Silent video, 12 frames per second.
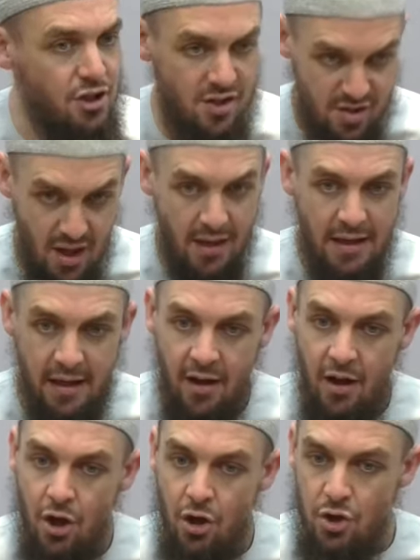and study,
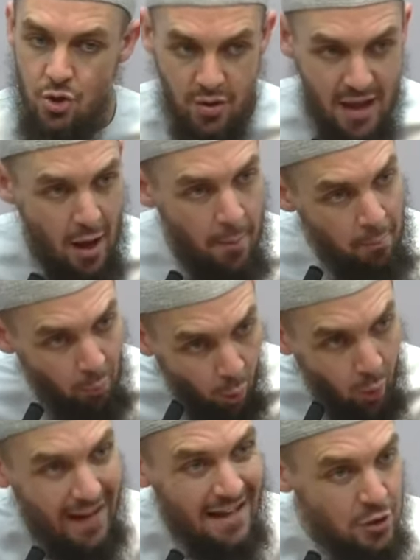so they are
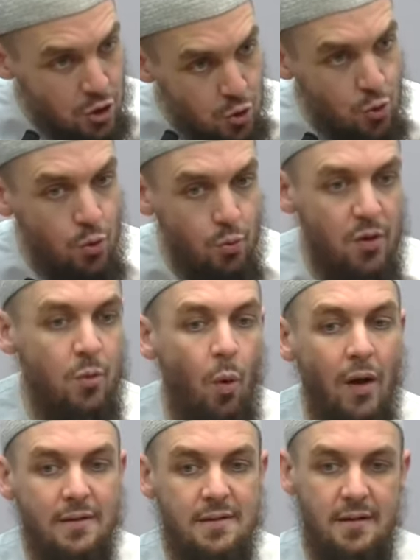more in tune with
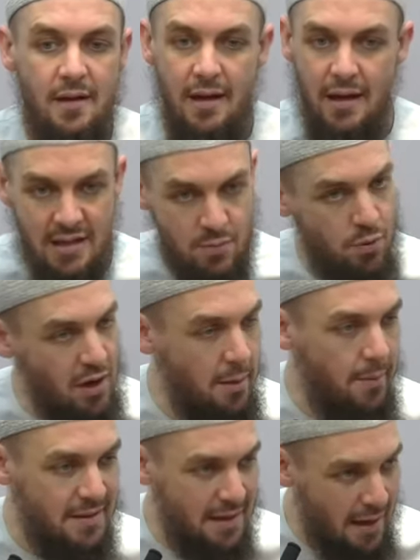what is
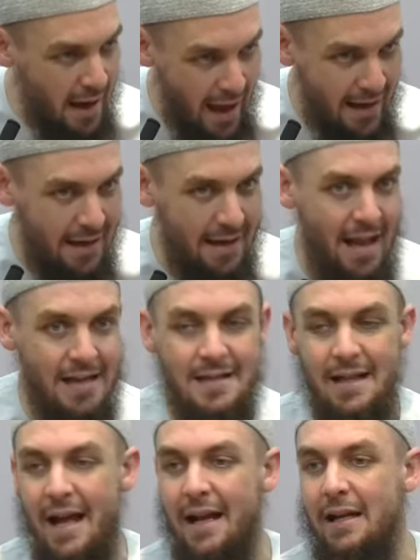prohibited and less
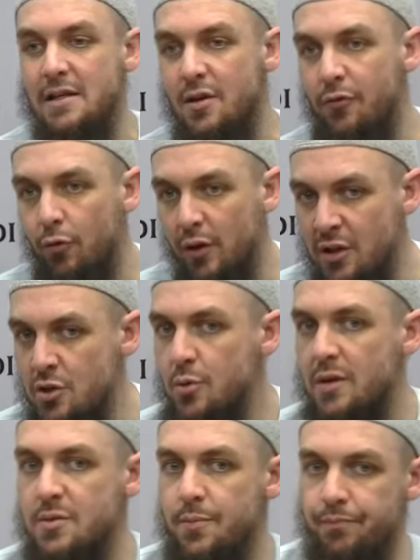likely to fall into it.